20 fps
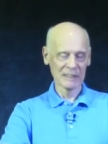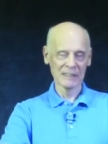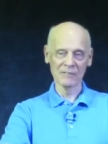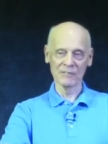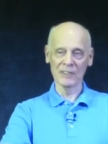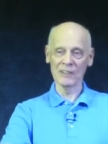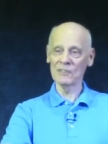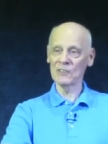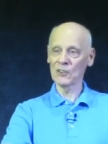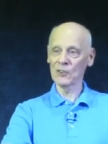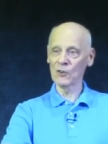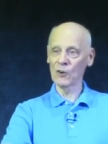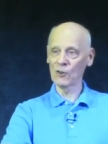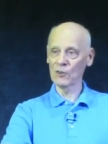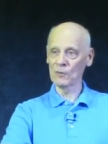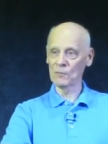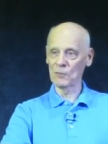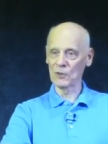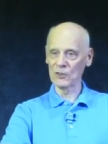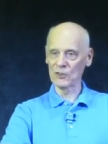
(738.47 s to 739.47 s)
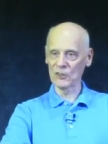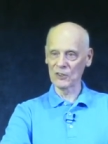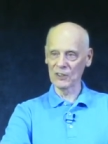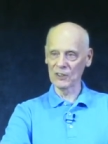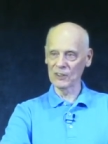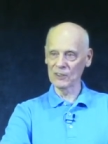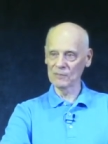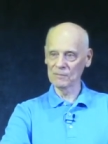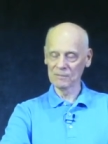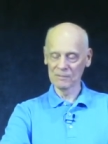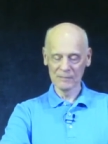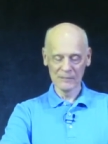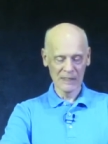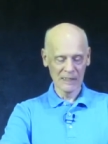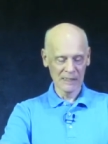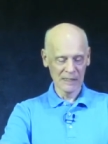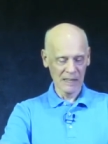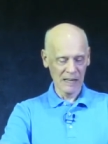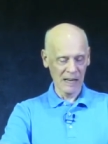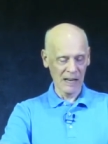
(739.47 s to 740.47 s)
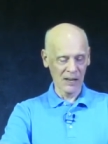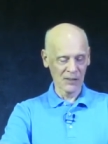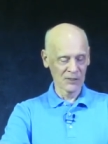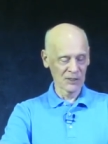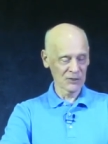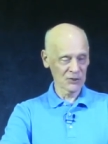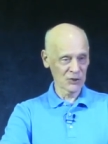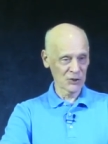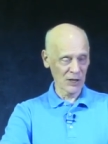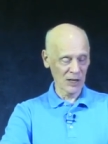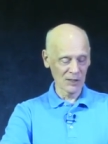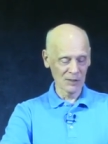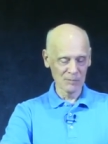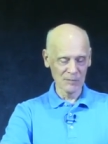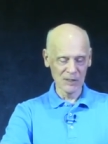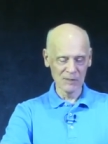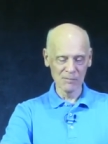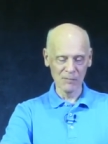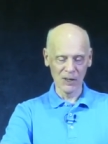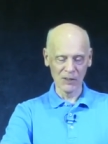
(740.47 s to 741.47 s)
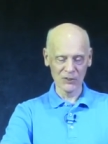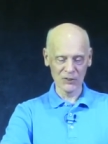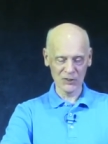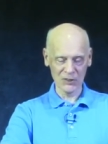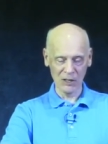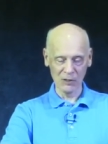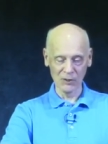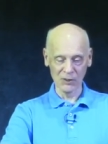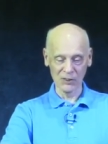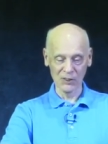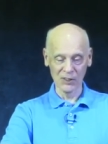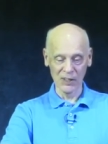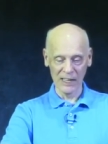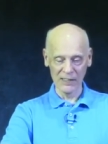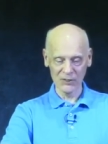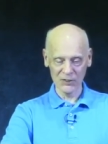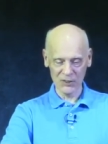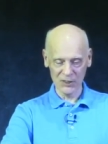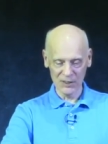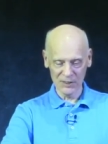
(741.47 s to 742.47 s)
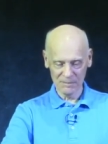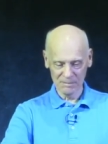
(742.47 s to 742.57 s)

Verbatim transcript: If you ever go to Brazil, this gentleman, Marcelo Gleiser,